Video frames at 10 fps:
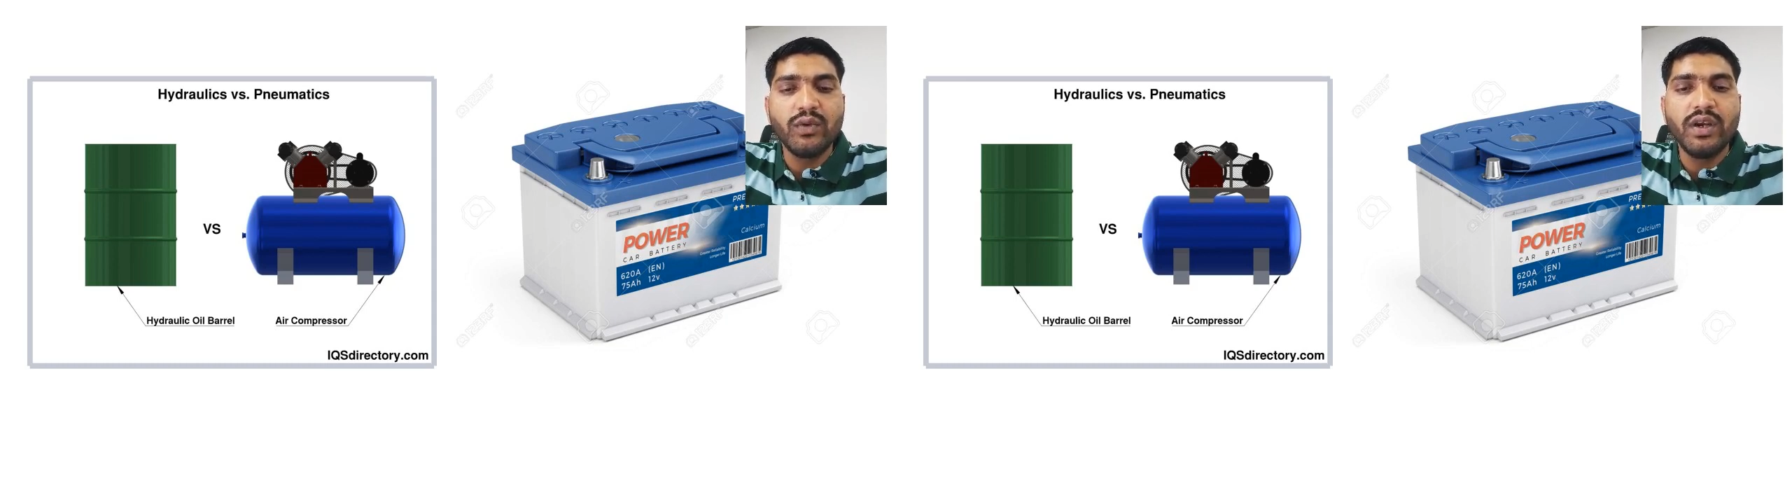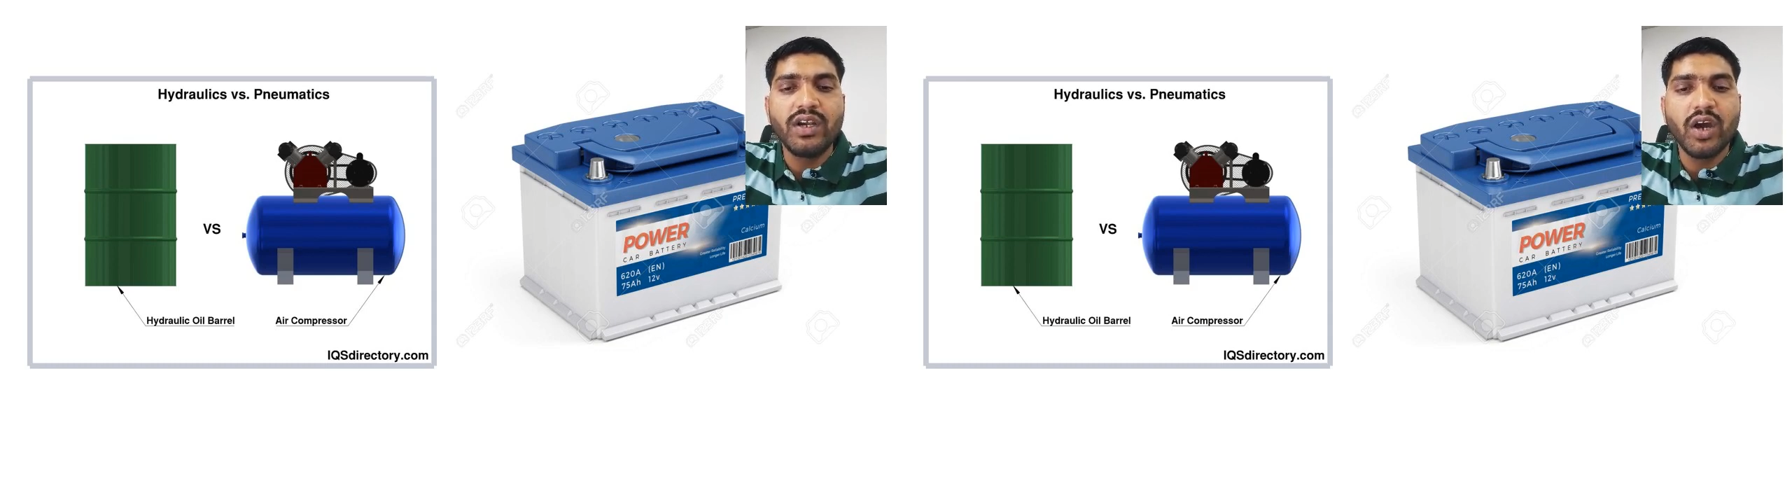
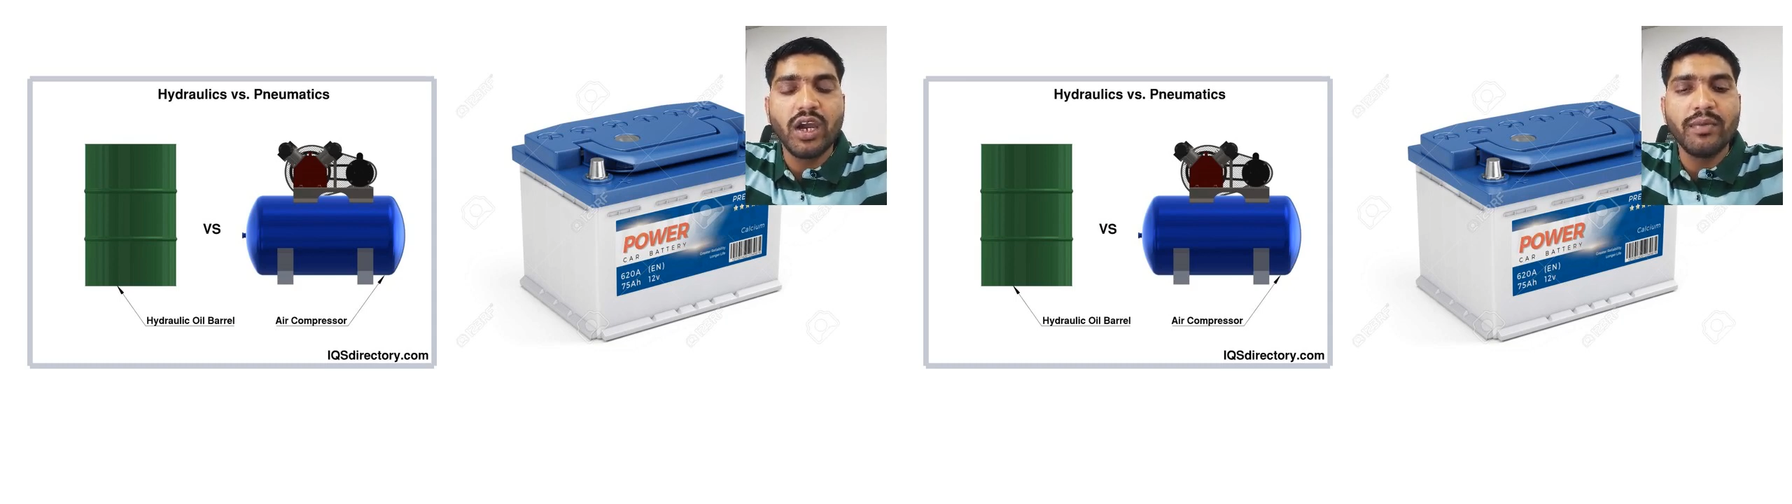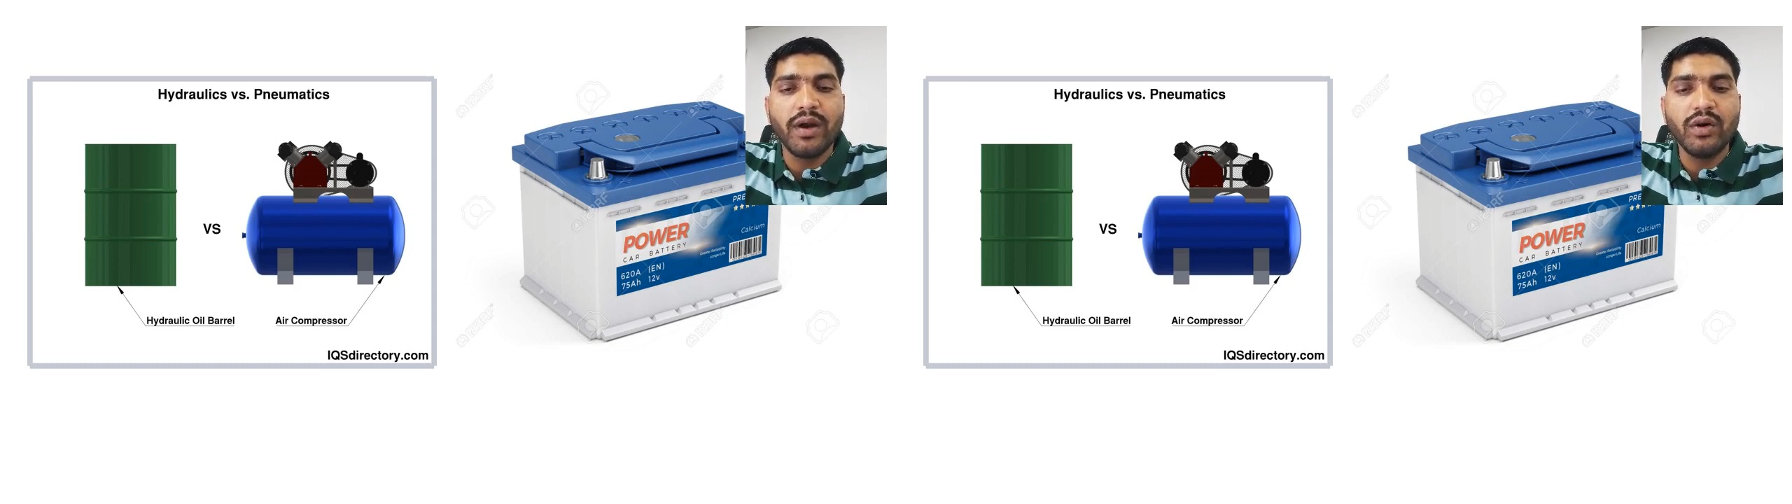we will talk
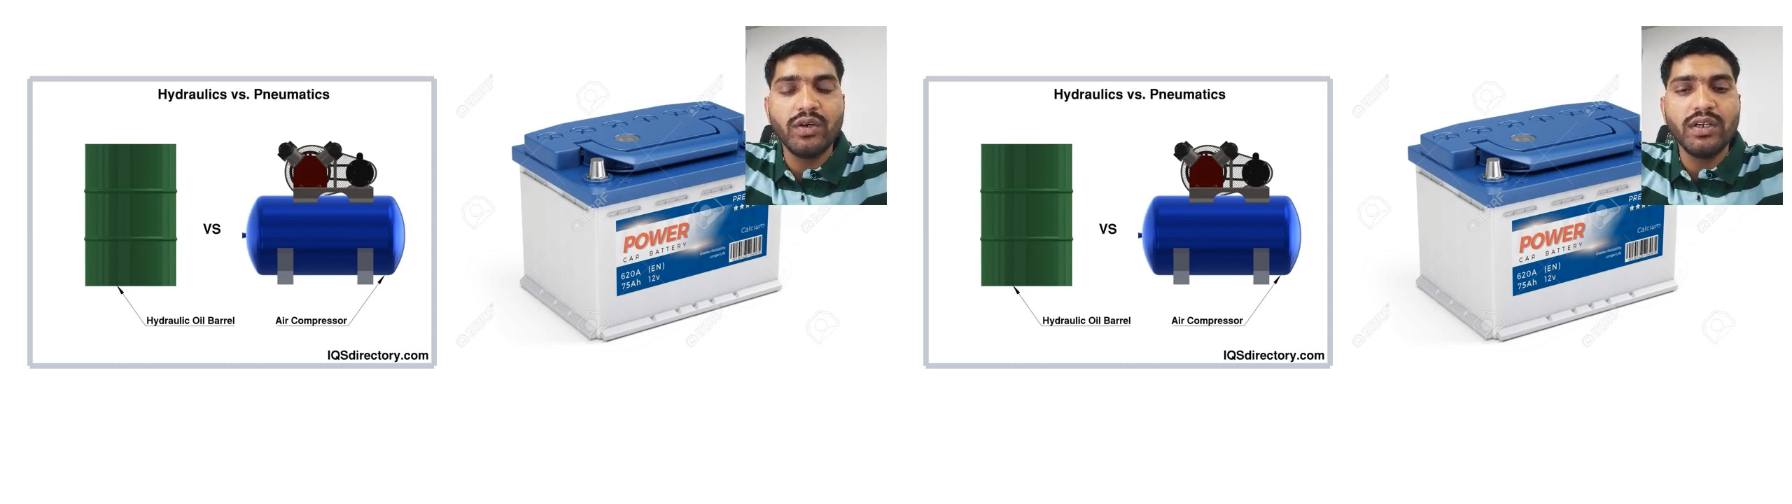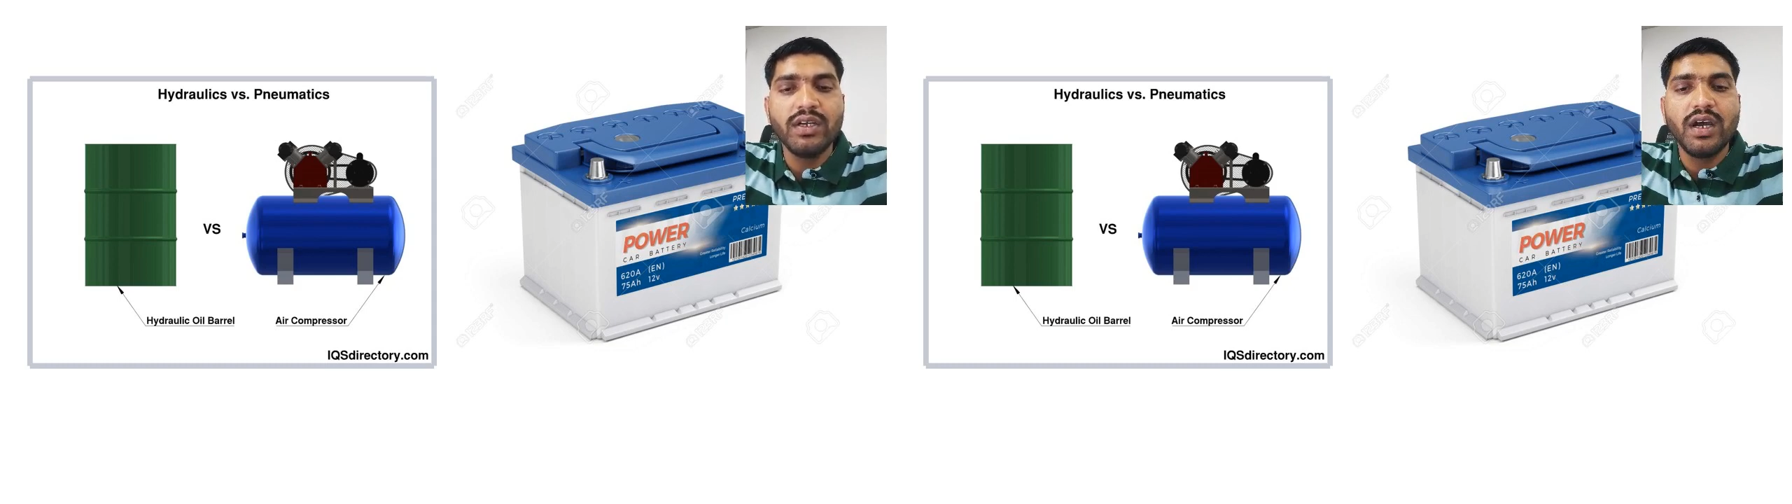
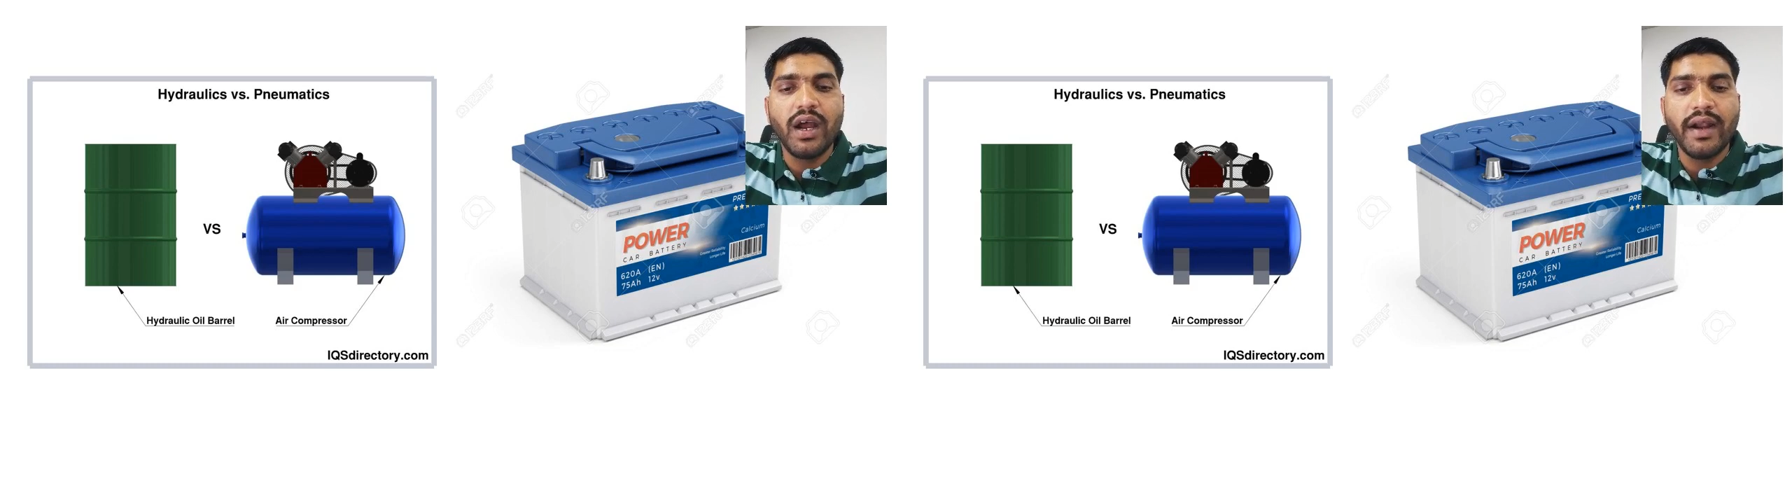about